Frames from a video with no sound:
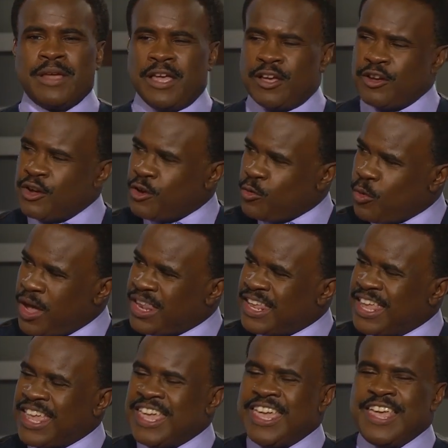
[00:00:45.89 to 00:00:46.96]
A good way
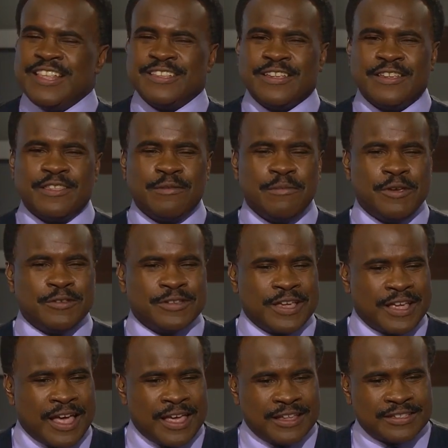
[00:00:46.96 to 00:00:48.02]
to ease into the
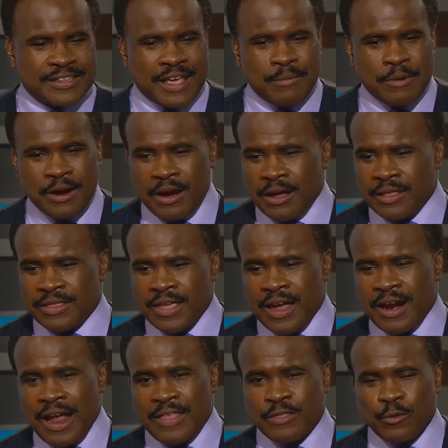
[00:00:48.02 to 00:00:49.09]
music uh, summer uh,
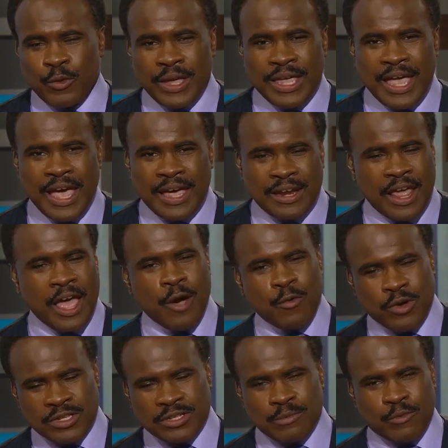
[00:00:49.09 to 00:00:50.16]
there and the weekend
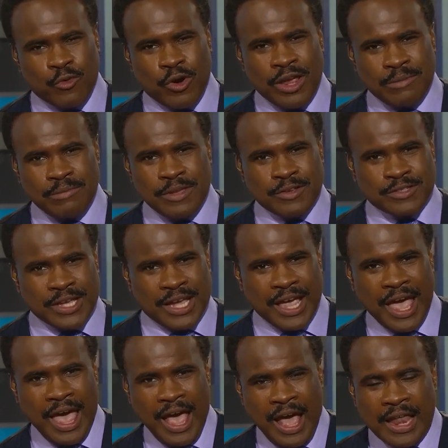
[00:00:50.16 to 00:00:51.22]
with some great music.
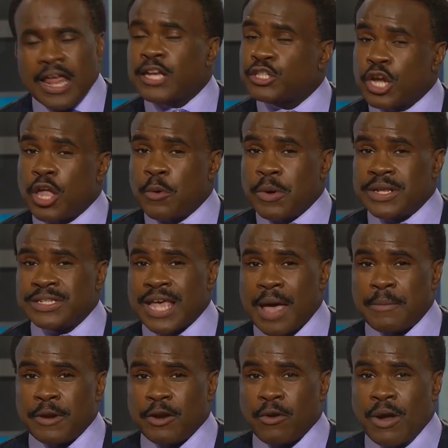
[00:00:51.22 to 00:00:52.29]
Let's show you what is happening